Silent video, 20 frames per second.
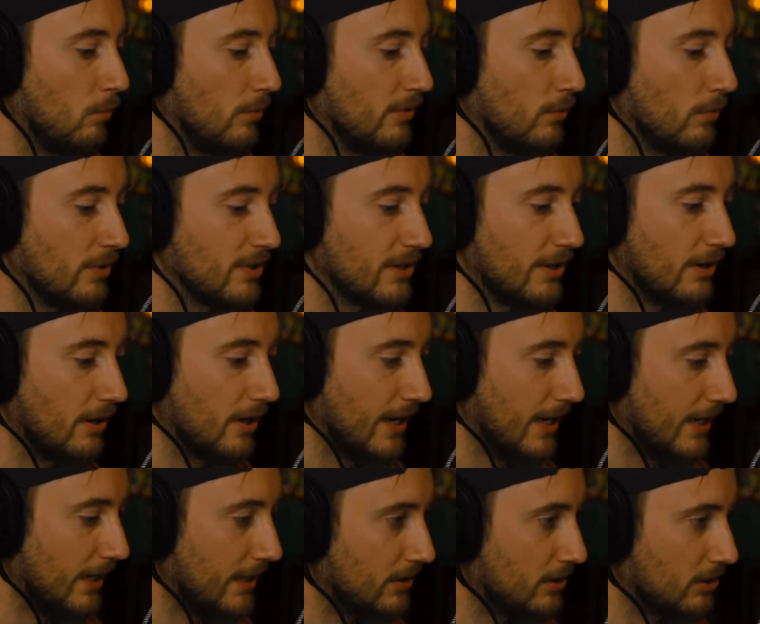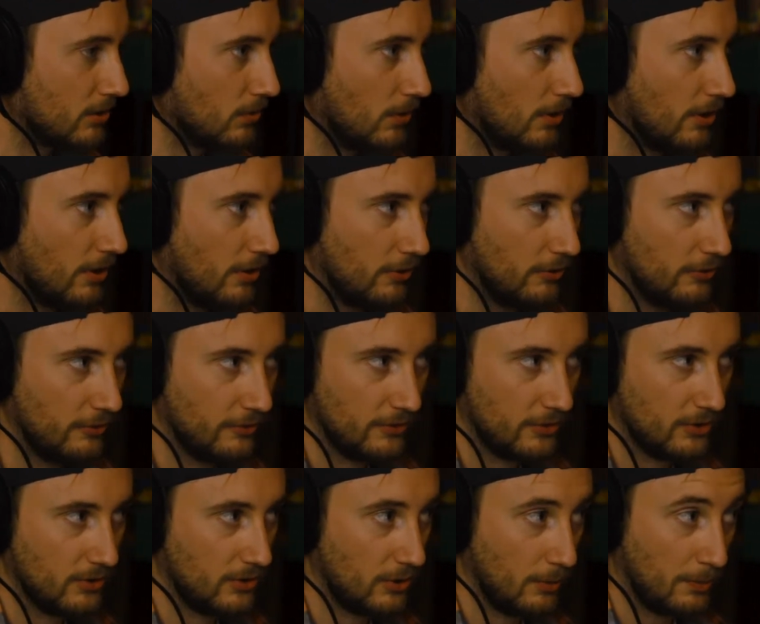was there any sort of
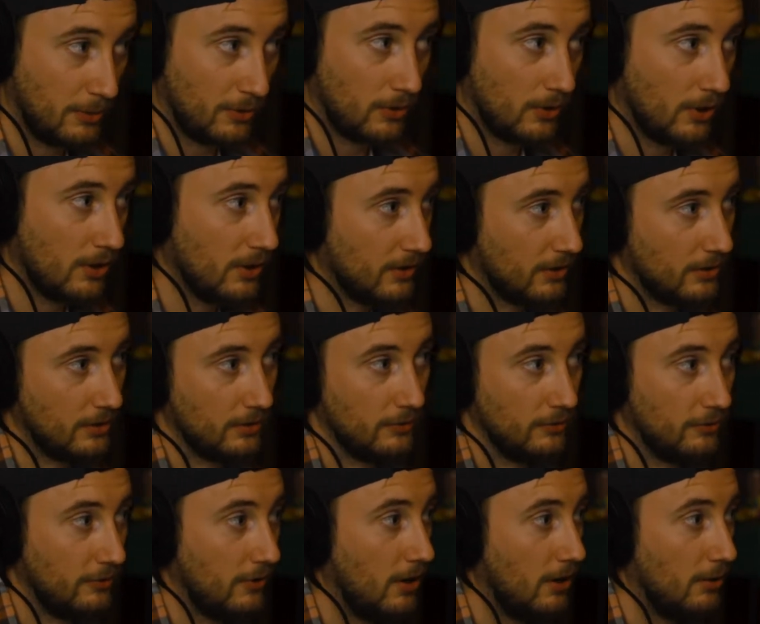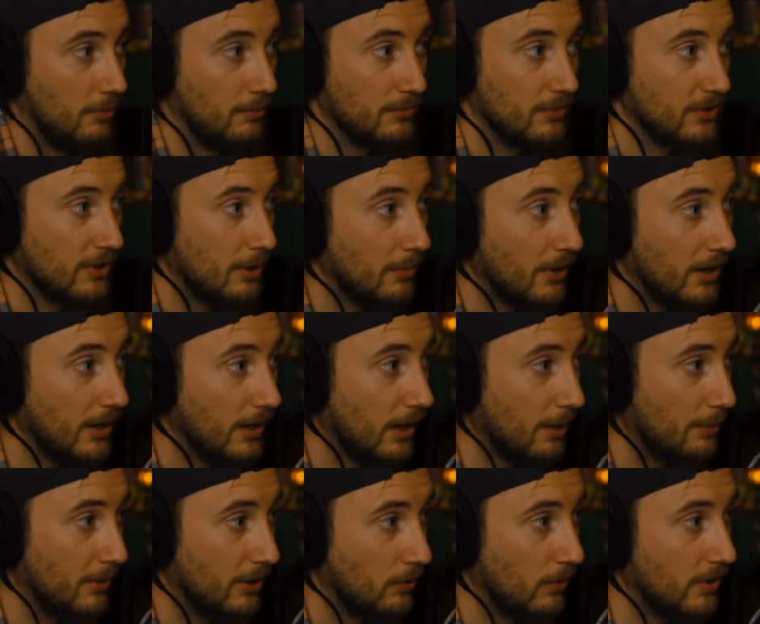support from somebody? I
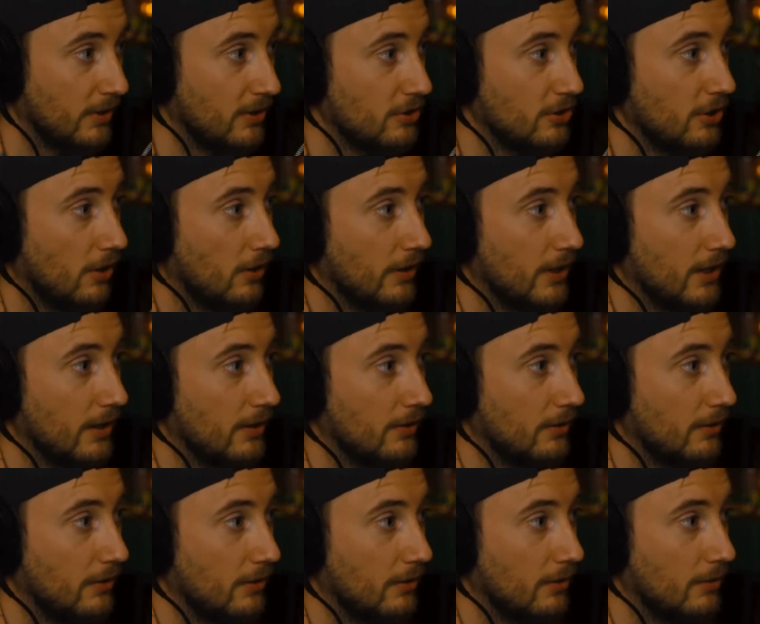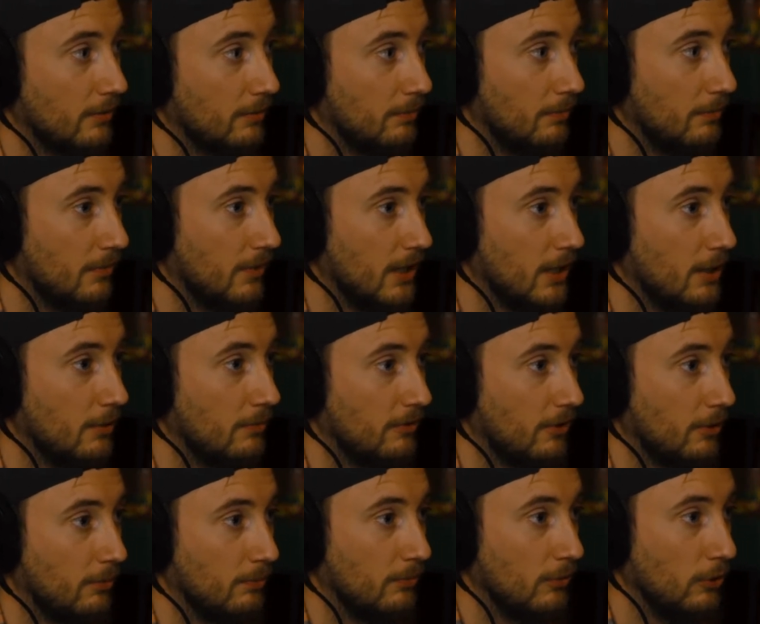mean, what did y'all get to keep
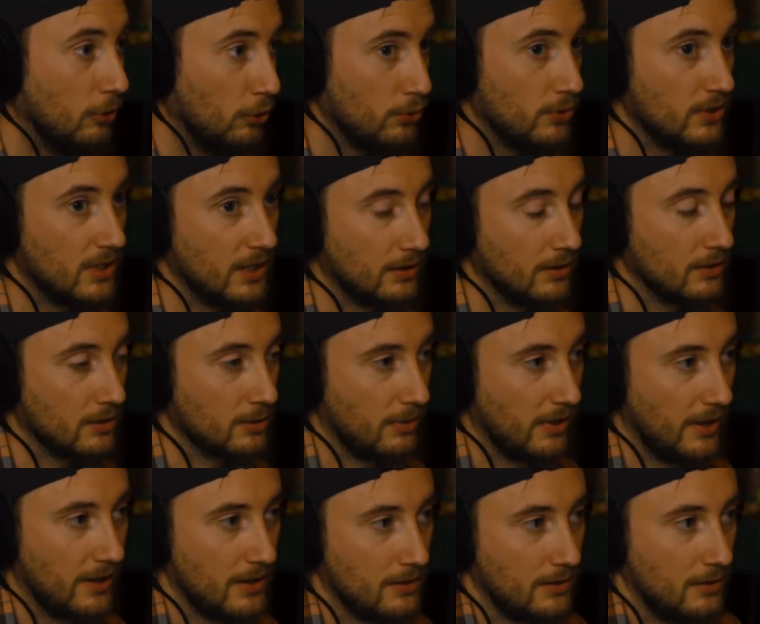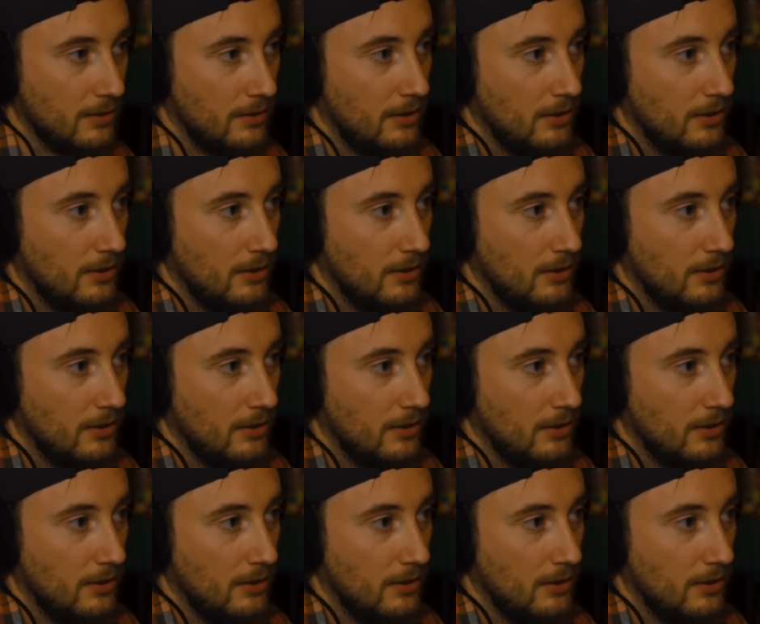from losing this place?